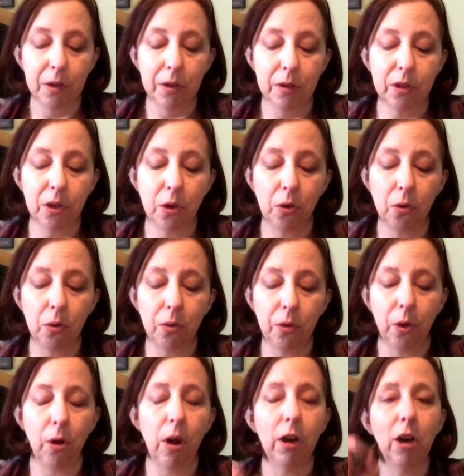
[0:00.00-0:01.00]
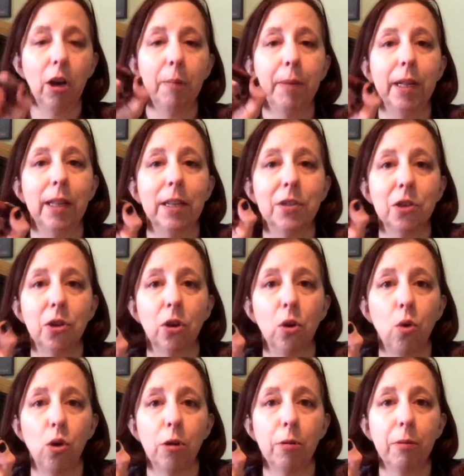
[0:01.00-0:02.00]
So the On Guard beadlets are a
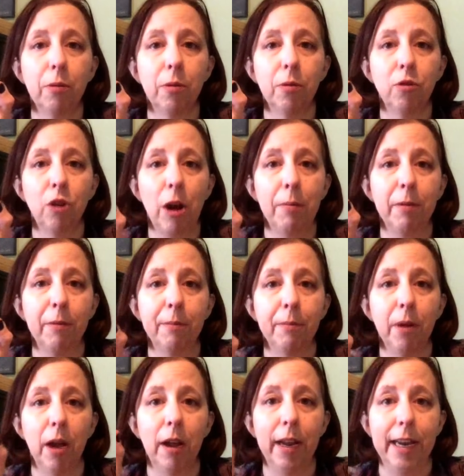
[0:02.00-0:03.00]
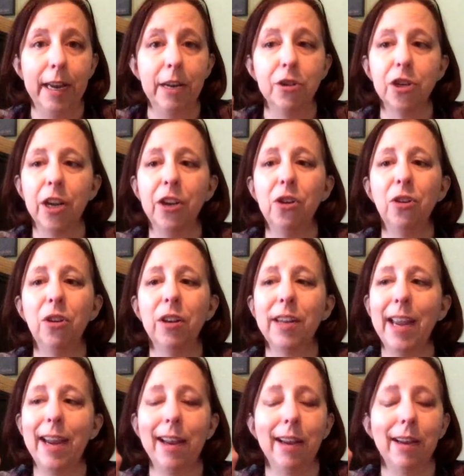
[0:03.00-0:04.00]
quarter drop of each, and you can
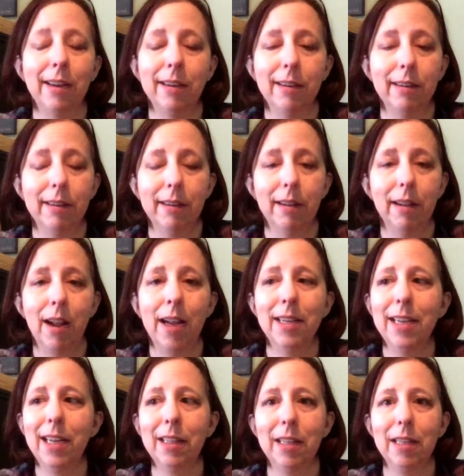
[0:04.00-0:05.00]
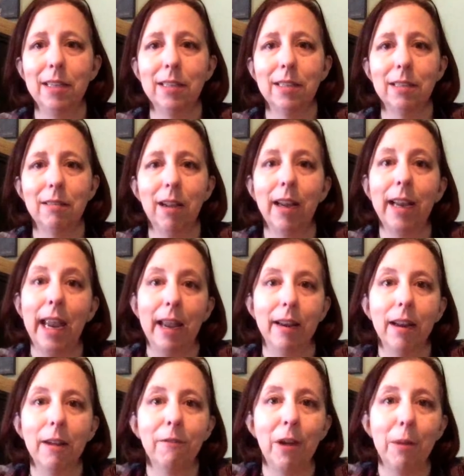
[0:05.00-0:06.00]
take I take these, again,
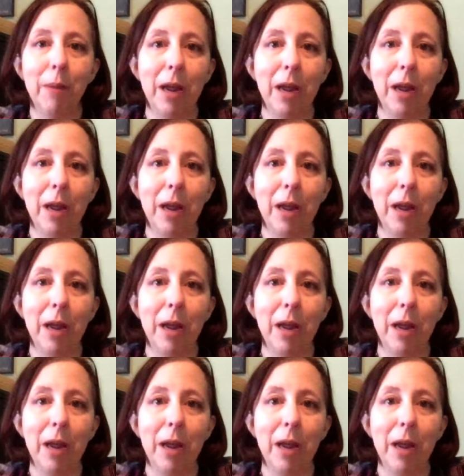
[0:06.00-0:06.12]
if I'm